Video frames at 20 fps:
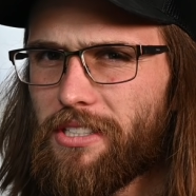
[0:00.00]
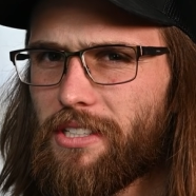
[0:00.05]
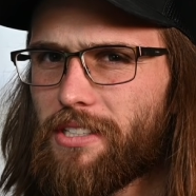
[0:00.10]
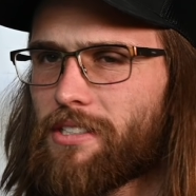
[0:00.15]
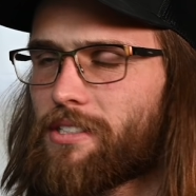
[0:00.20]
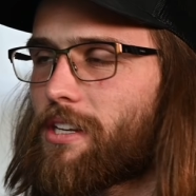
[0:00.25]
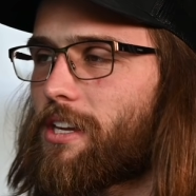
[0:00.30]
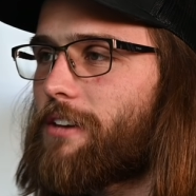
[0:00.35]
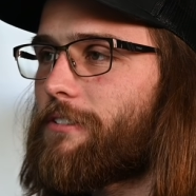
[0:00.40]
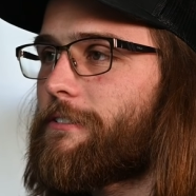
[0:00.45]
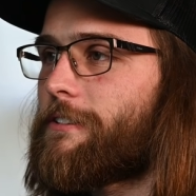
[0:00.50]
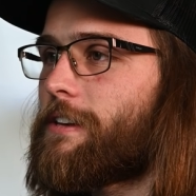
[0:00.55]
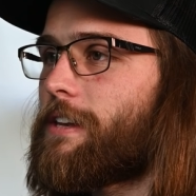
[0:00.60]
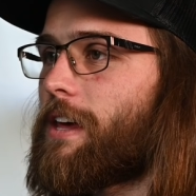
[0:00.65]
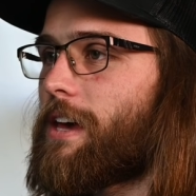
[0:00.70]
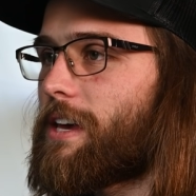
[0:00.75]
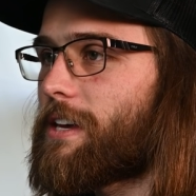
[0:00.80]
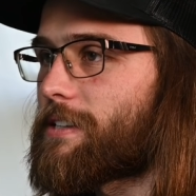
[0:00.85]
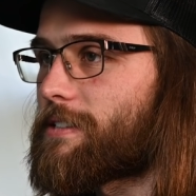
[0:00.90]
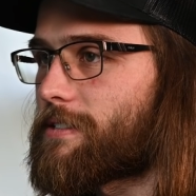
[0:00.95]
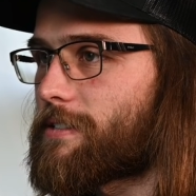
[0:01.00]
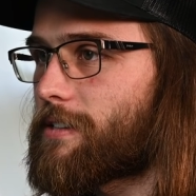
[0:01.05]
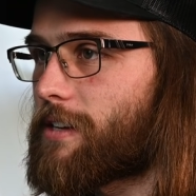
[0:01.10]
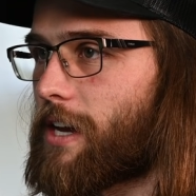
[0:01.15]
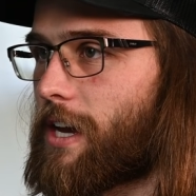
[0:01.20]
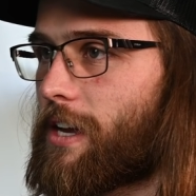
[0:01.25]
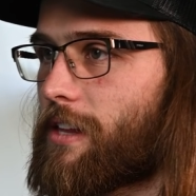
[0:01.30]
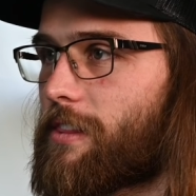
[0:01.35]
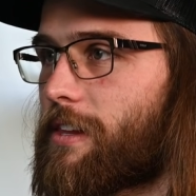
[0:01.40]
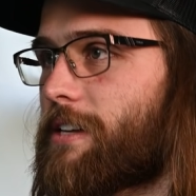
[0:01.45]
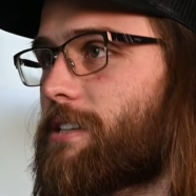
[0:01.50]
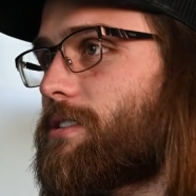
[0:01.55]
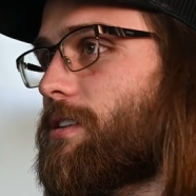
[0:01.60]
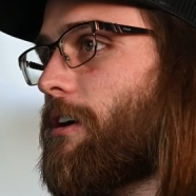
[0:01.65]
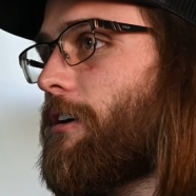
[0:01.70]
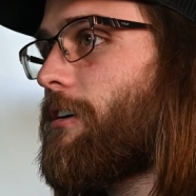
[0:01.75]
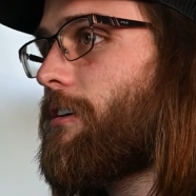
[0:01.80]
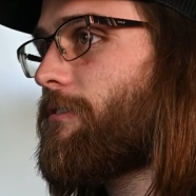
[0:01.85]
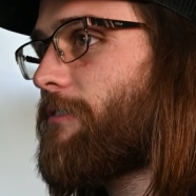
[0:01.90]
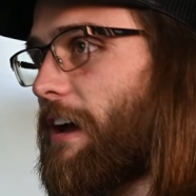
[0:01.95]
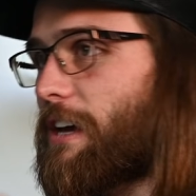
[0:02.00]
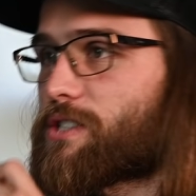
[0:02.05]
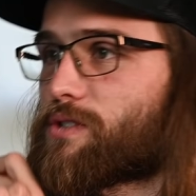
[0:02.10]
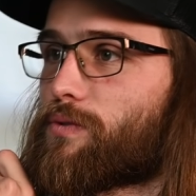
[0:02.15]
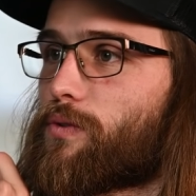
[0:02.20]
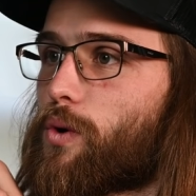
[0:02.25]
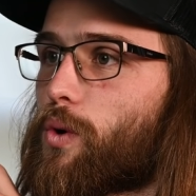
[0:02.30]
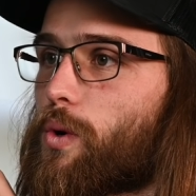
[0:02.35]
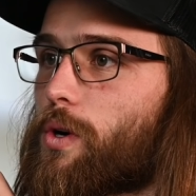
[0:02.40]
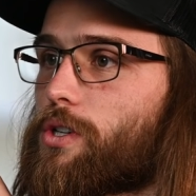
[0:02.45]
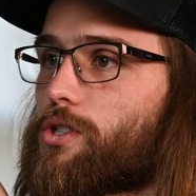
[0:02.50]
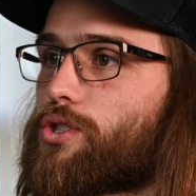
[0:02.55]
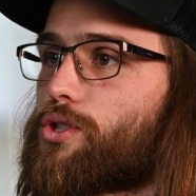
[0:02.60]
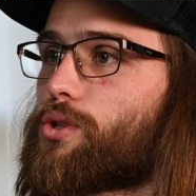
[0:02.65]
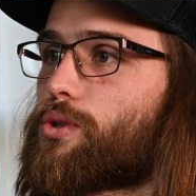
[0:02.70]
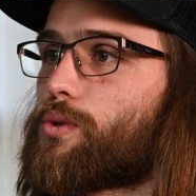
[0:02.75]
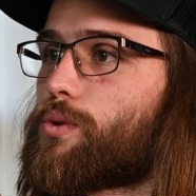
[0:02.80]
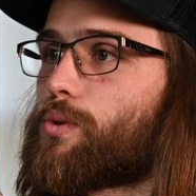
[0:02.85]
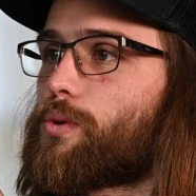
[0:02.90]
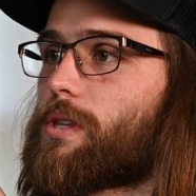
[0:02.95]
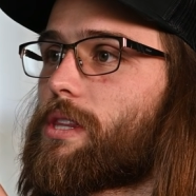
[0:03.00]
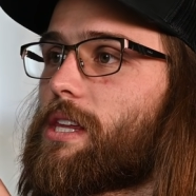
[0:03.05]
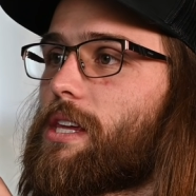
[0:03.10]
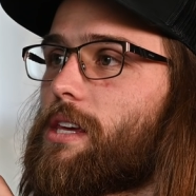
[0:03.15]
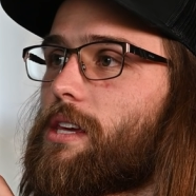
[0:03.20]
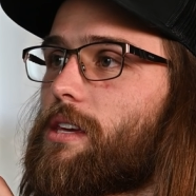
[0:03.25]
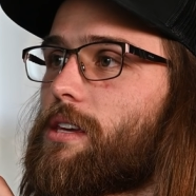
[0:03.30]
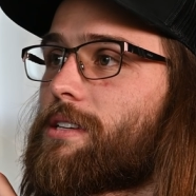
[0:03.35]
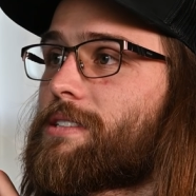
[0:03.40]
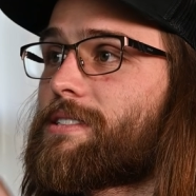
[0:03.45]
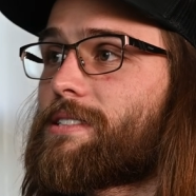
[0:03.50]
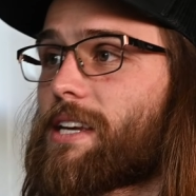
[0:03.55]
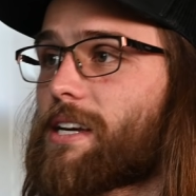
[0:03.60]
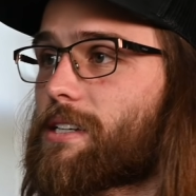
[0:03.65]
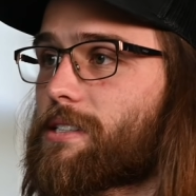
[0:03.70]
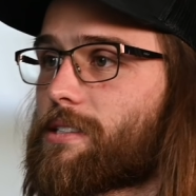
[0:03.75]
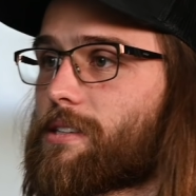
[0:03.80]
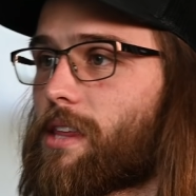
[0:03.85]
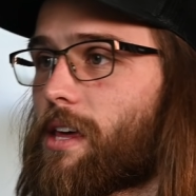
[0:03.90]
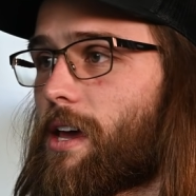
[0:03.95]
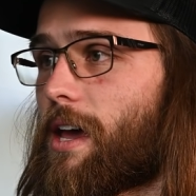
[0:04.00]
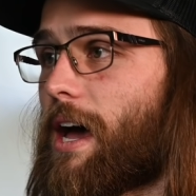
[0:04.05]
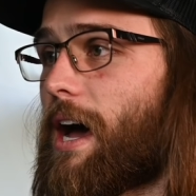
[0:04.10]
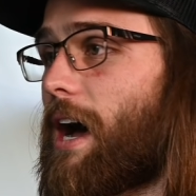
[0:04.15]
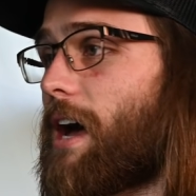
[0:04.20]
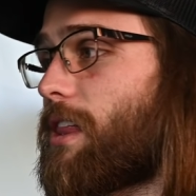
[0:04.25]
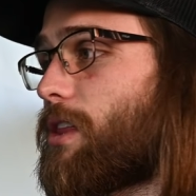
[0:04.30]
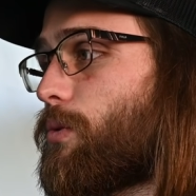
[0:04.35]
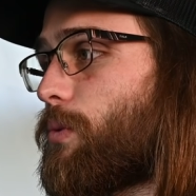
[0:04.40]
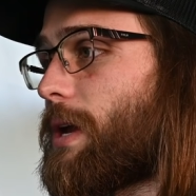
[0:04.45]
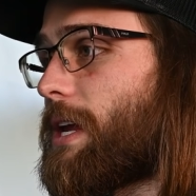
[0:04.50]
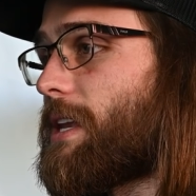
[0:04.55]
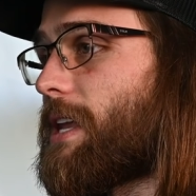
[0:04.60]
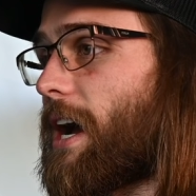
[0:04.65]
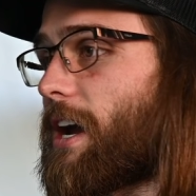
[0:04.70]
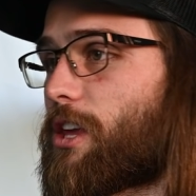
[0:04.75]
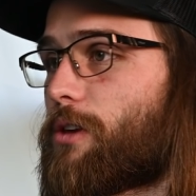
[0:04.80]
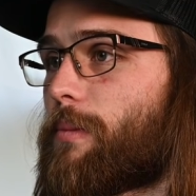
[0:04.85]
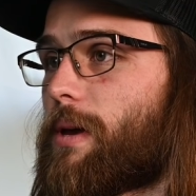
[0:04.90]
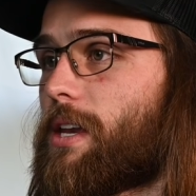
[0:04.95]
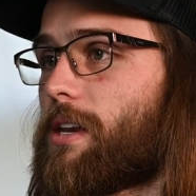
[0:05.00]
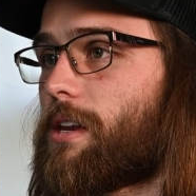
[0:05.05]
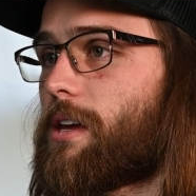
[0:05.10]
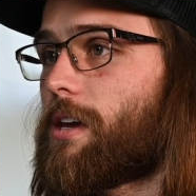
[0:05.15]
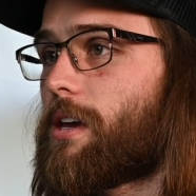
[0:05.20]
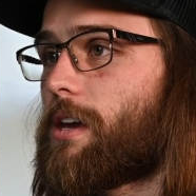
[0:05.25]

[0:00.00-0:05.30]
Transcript: to see if it does. Let's fast forward to the sixth Halloween document,